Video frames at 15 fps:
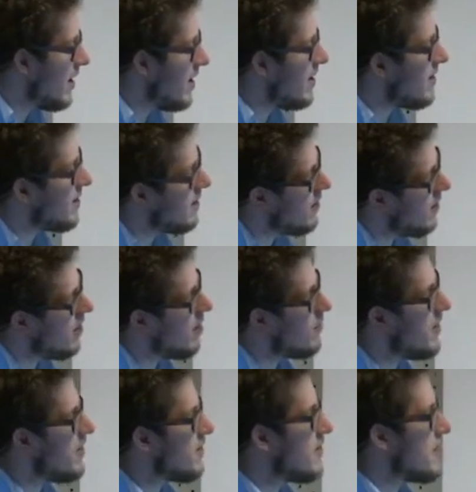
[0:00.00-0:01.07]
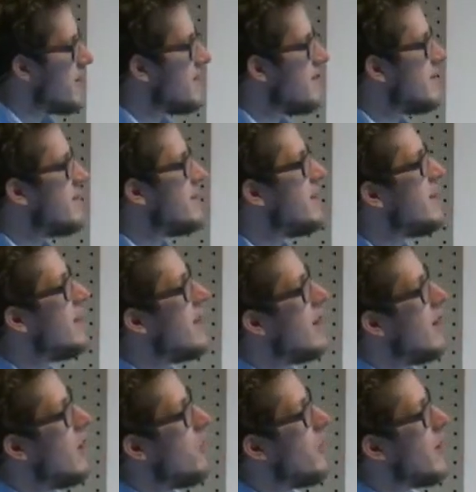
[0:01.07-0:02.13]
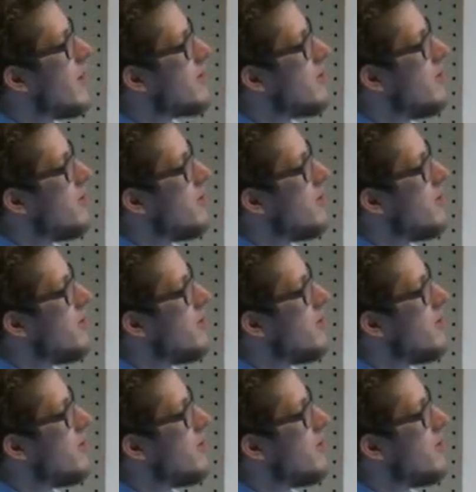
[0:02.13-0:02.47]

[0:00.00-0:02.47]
here, and I said earlier about the stochasticity, we get